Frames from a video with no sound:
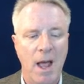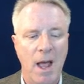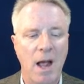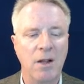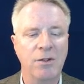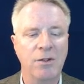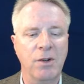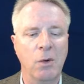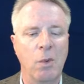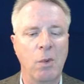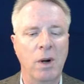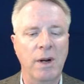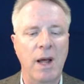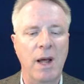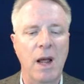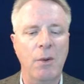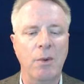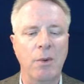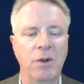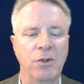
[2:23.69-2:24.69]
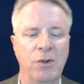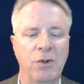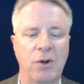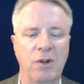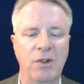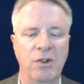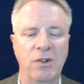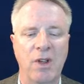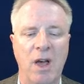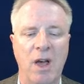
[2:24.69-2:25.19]
And so what our
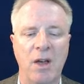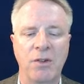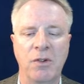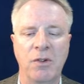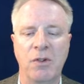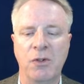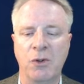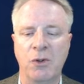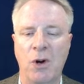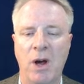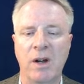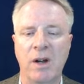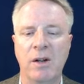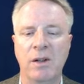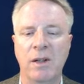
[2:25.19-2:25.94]
research does is try to